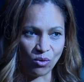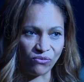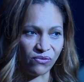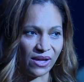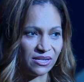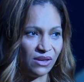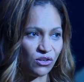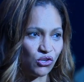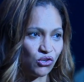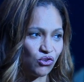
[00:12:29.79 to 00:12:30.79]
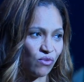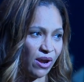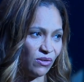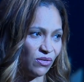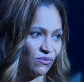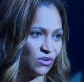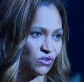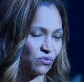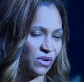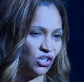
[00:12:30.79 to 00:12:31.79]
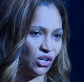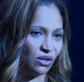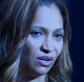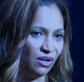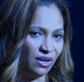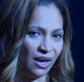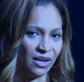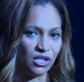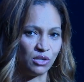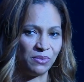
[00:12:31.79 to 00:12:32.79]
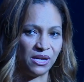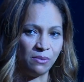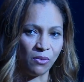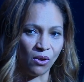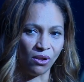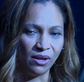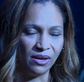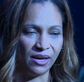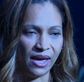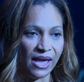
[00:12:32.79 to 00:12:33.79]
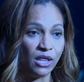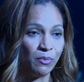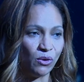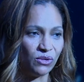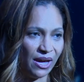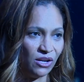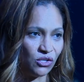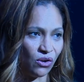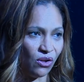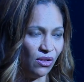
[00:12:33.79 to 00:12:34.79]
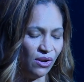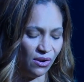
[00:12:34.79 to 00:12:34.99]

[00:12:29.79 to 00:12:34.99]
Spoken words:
reflecting the strength of this region and its people and the potential